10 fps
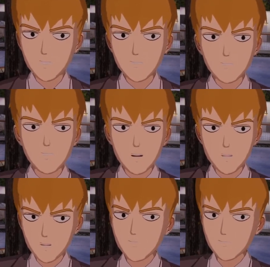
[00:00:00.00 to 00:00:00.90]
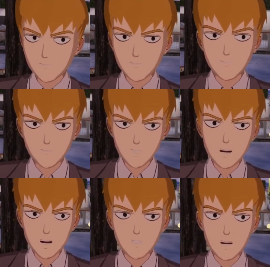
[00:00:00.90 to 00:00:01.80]
And guys
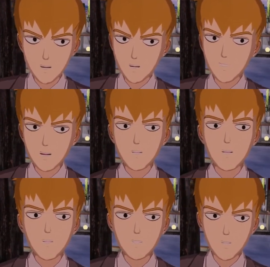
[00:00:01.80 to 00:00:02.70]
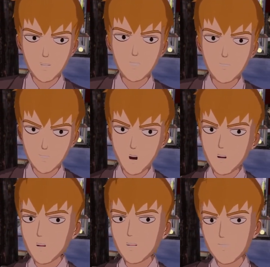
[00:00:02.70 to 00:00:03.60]
that are jumping in on this, just beware
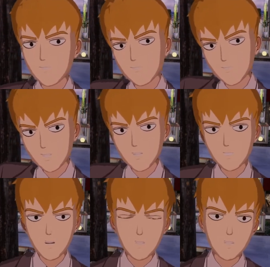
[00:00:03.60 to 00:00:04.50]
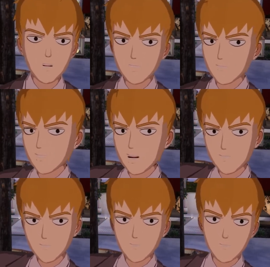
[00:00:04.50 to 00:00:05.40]
and stay safe. But
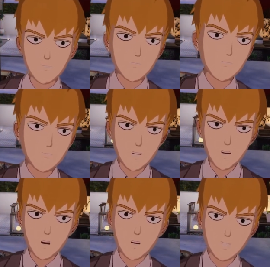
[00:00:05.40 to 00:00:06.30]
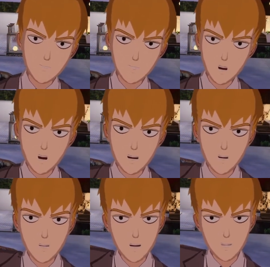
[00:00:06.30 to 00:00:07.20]
anyway, it's been your boy K.
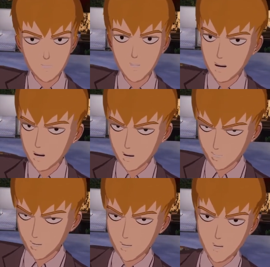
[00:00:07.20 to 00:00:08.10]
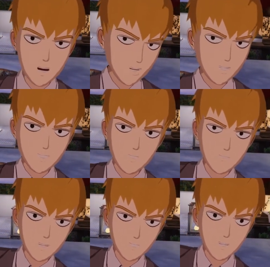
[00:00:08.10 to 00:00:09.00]
Please like, subscribe, and remember,
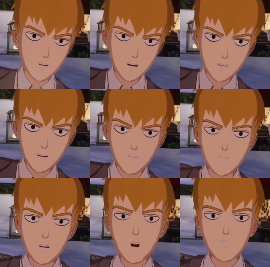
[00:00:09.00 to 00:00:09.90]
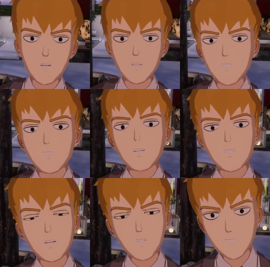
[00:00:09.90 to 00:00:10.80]
subscribing to me will pay dividends to your
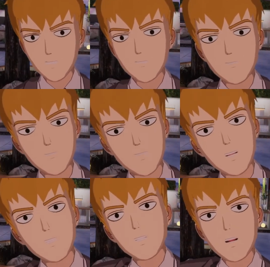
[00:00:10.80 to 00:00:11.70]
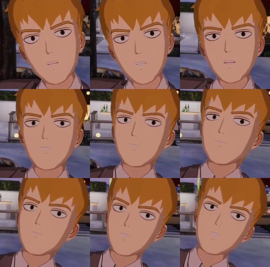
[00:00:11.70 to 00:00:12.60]
future. I'll see you guys later.
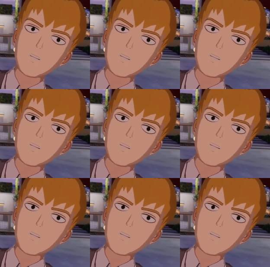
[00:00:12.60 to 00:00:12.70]
See ya.